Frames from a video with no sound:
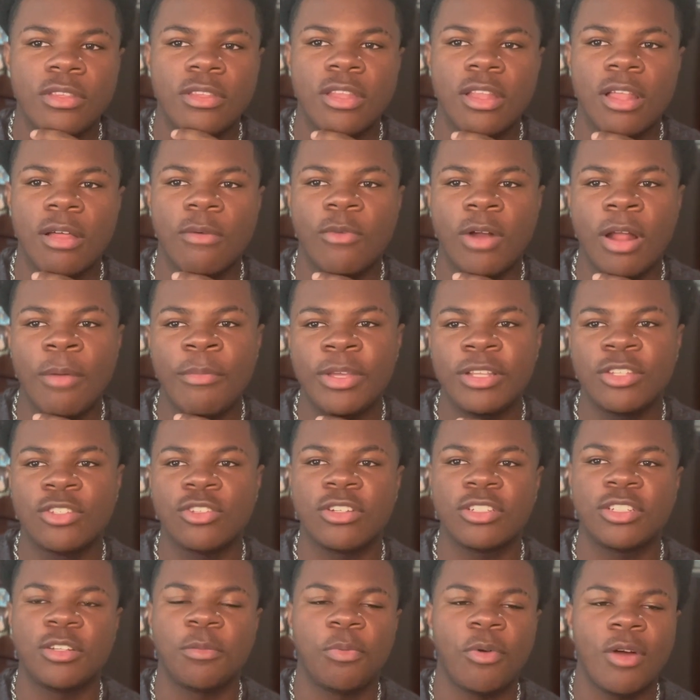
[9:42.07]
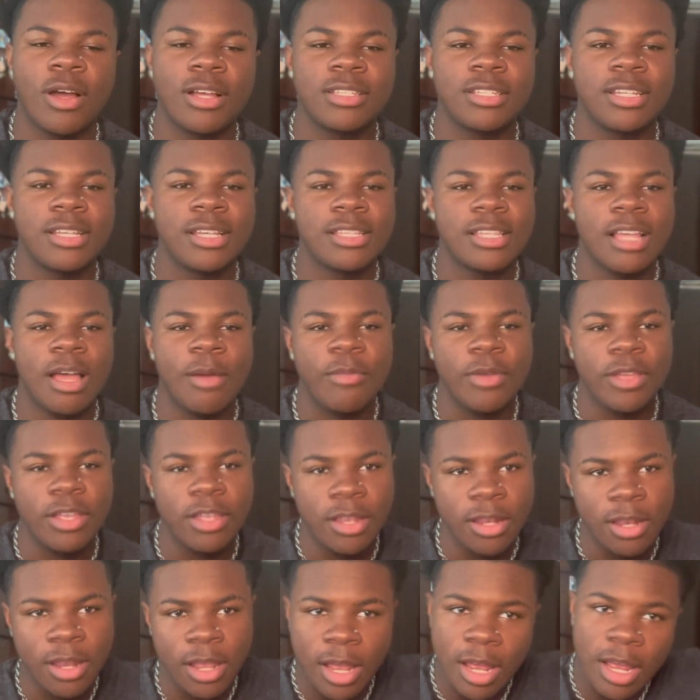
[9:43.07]
when I mean trust the process, I
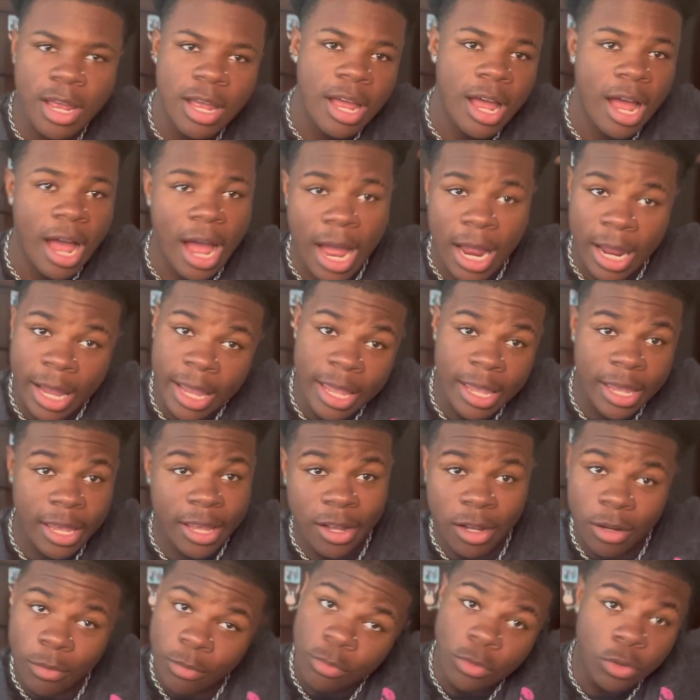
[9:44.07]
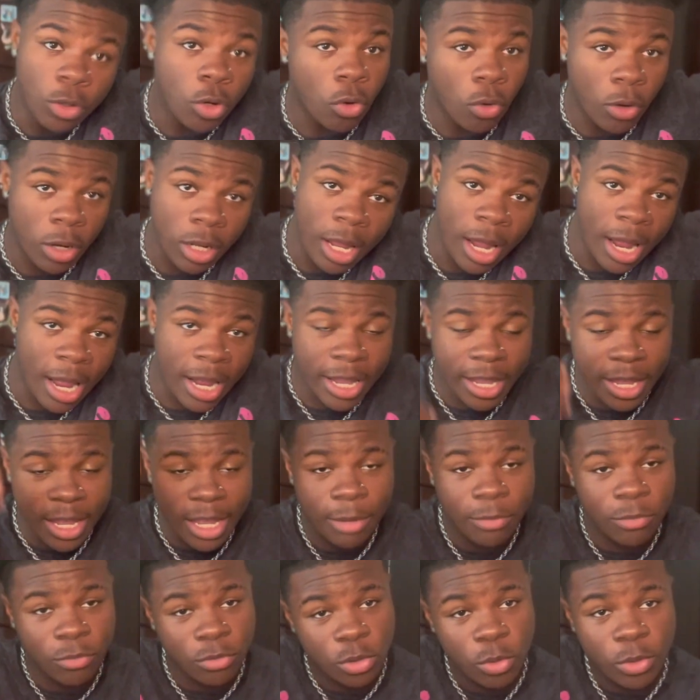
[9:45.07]
mean I kept going, like I
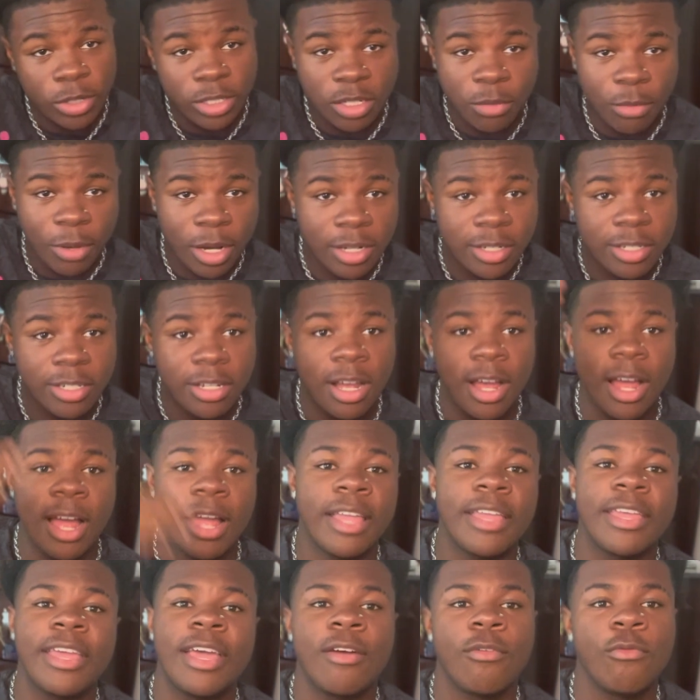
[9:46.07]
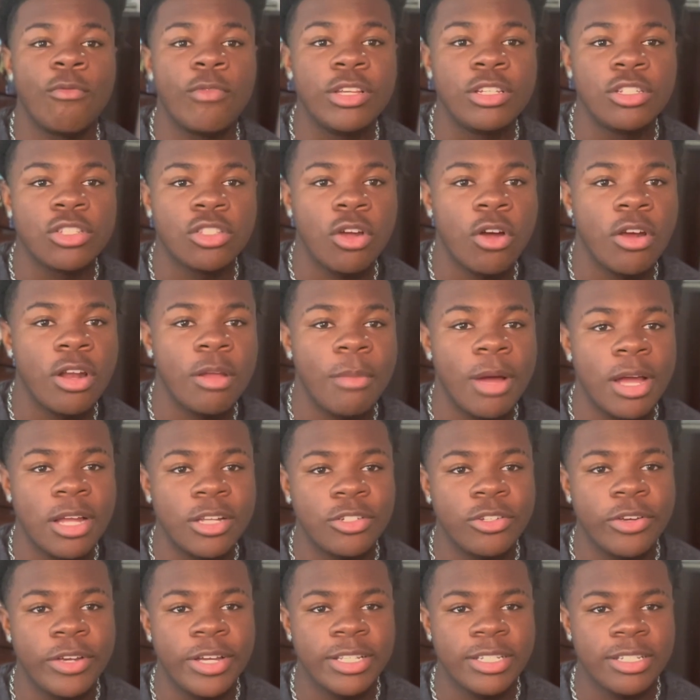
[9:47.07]
kept twisting my junk, I kept restarting my
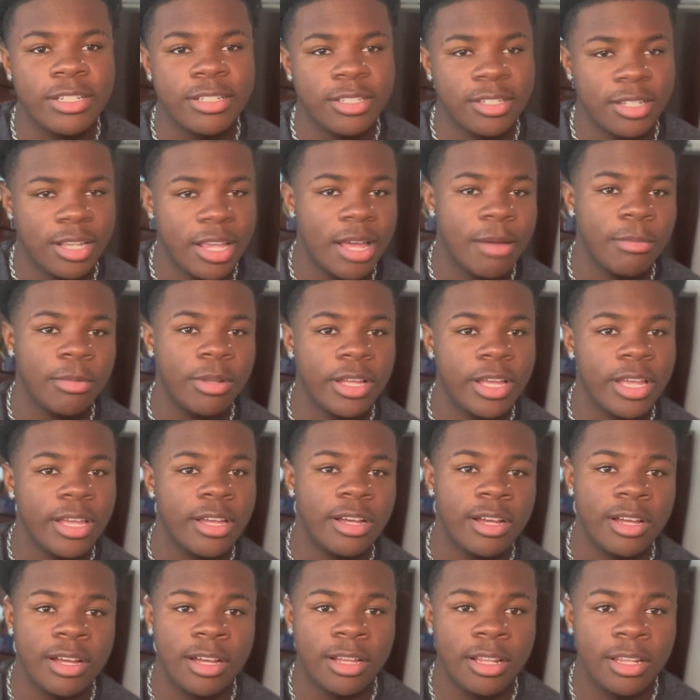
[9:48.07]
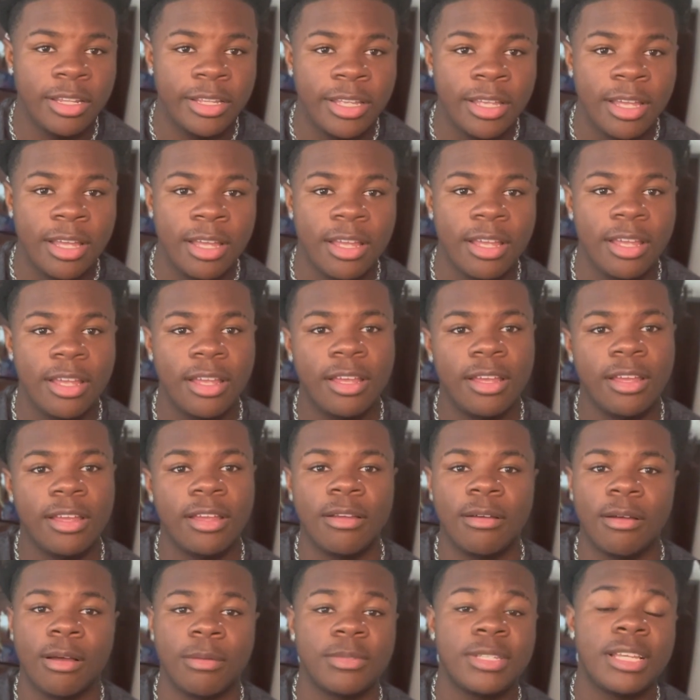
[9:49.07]
dreads because it kept looking ugly.
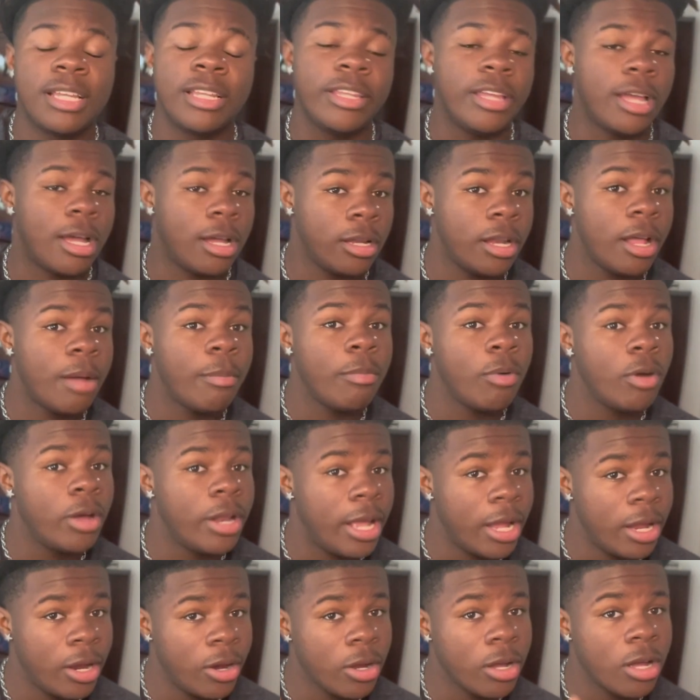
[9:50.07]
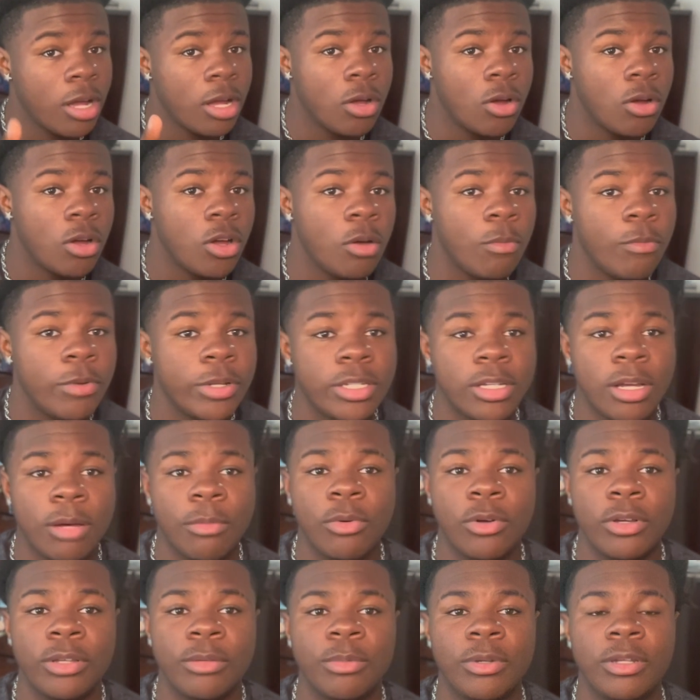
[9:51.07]
I'm telling y'all, that haircut gonna help with y'all
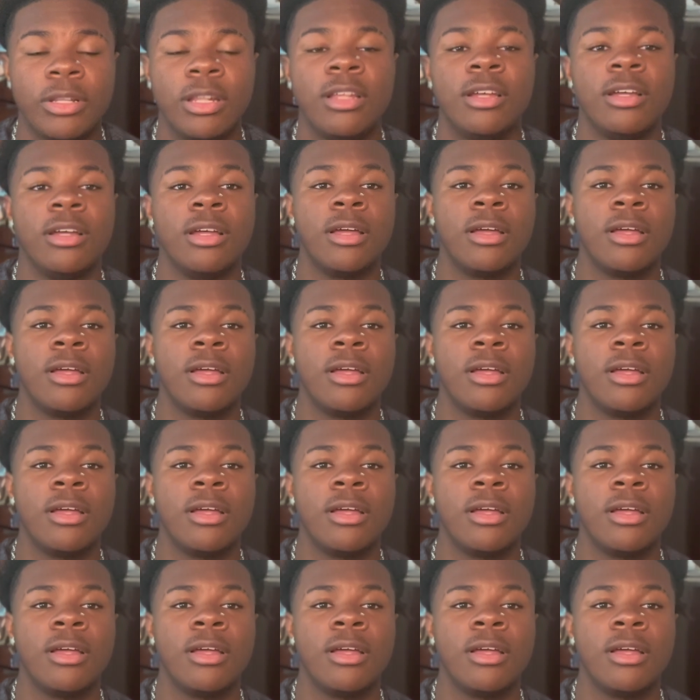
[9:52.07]
boys. But look,